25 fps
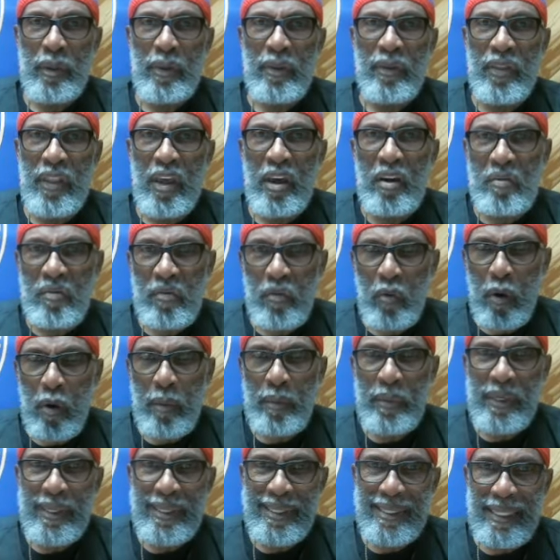their
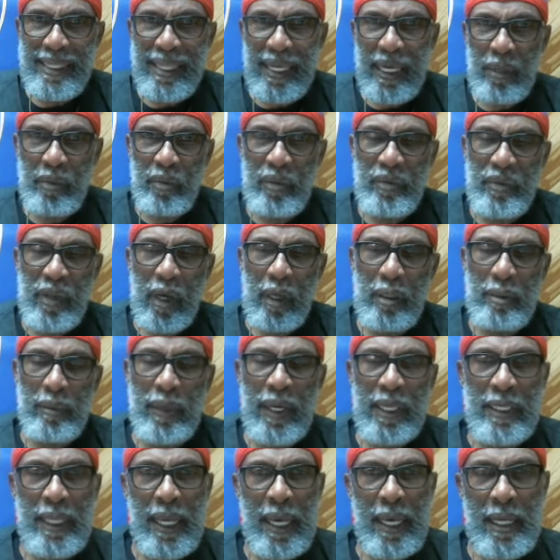former state. We've talked
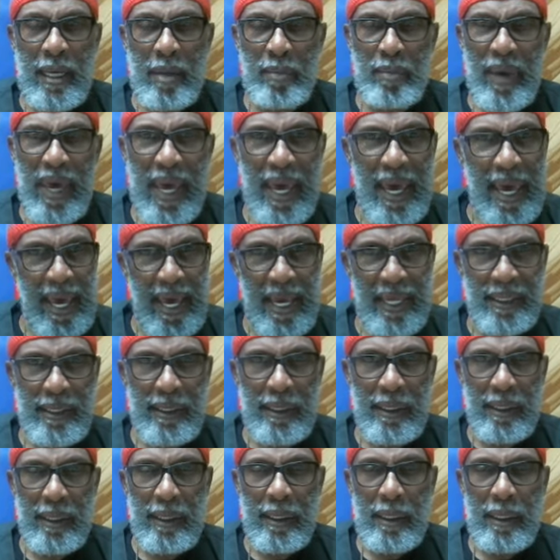about that in the past,